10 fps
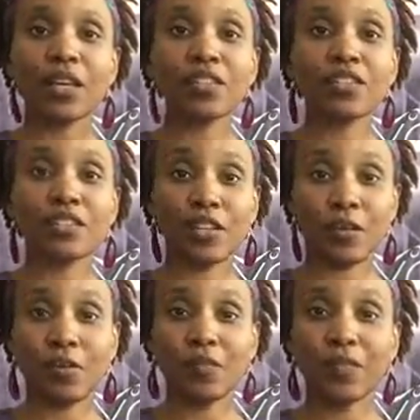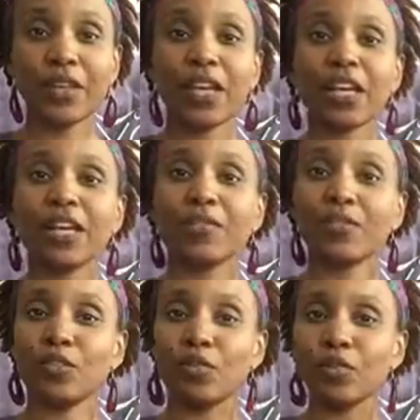So if
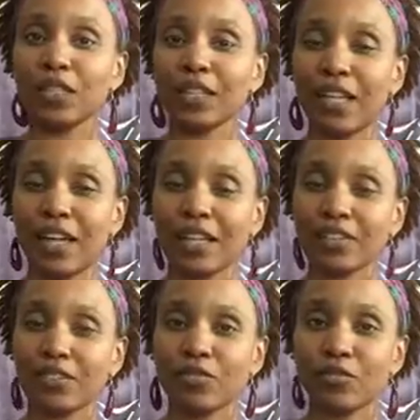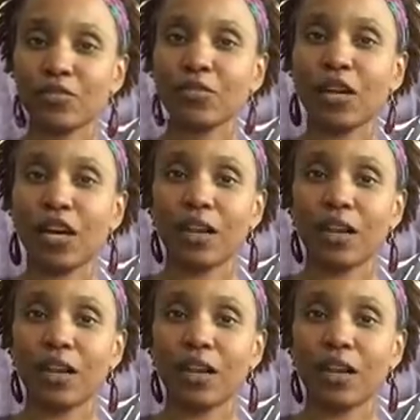you would like to